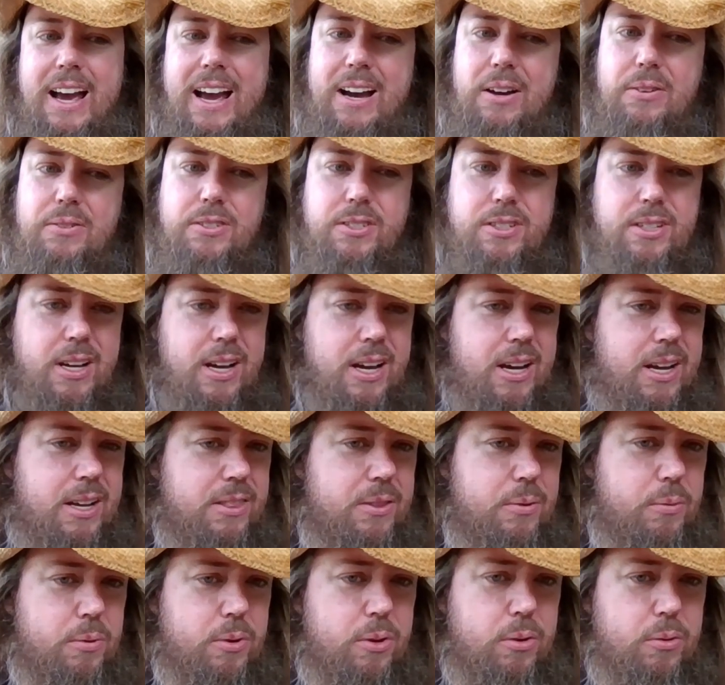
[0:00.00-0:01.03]

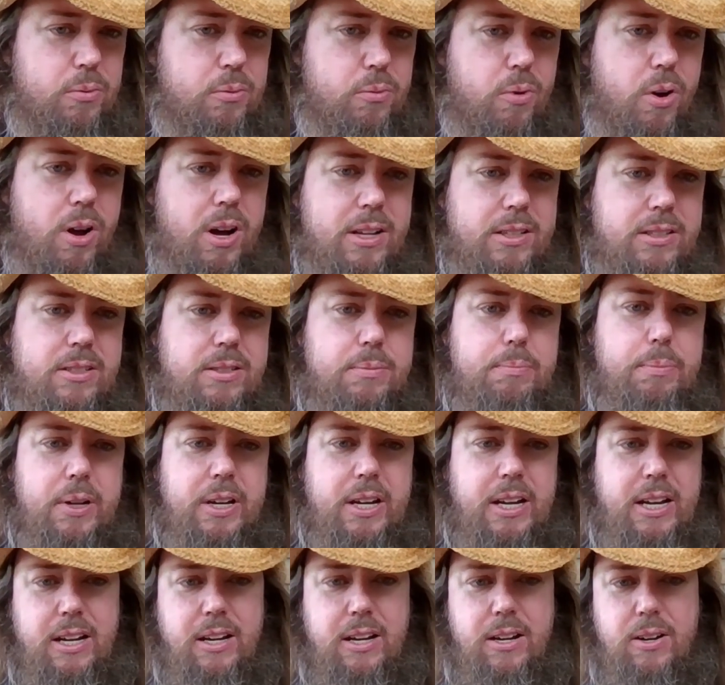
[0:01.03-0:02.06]
Outside, the world rots,
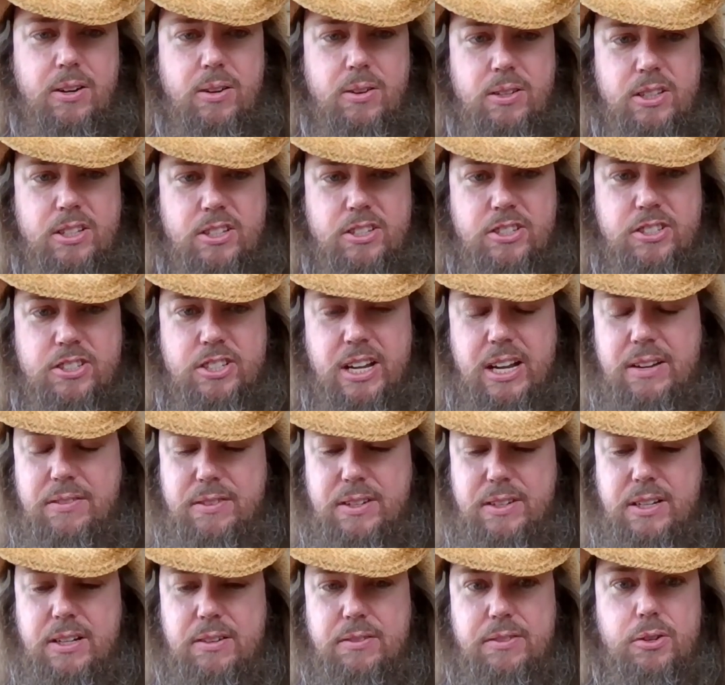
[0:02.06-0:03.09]
but here, in the
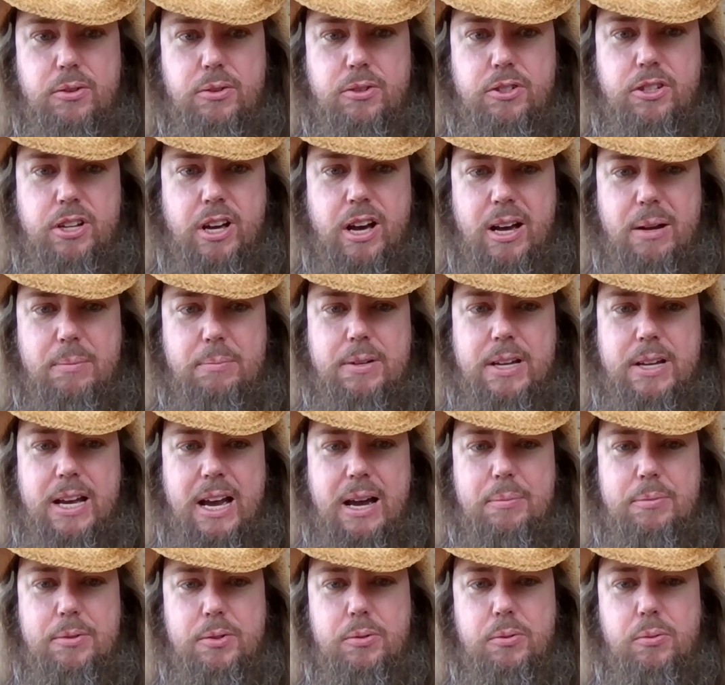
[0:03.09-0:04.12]
safety of your time
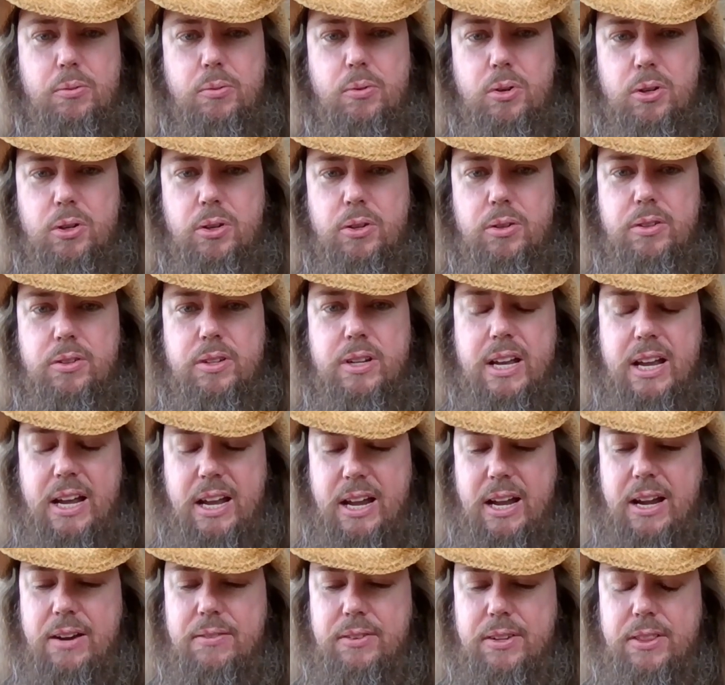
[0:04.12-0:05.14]
capsule world,
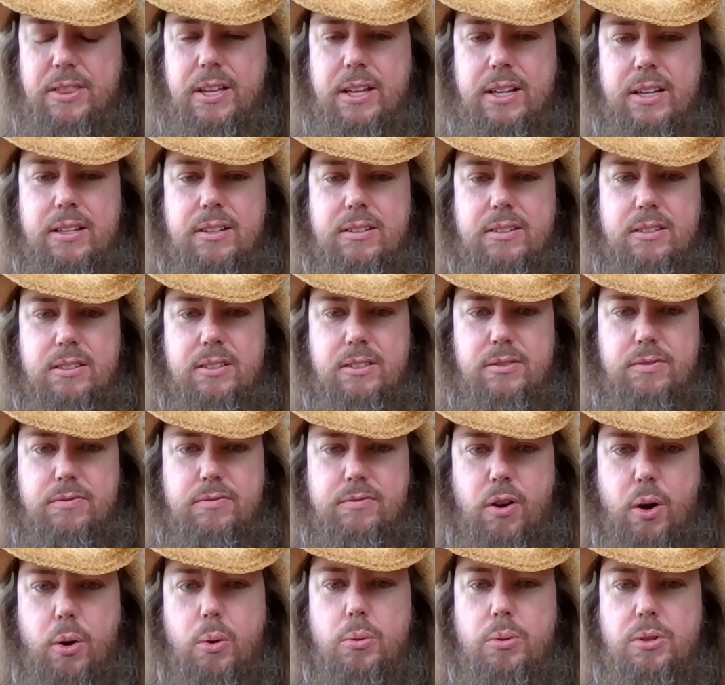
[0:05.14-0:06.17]
everything is
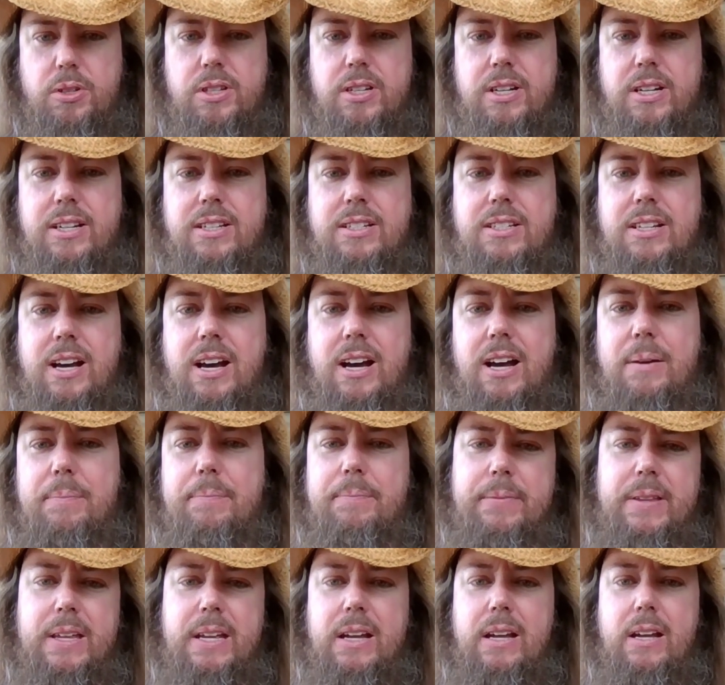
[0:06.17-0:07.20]
frozen in time.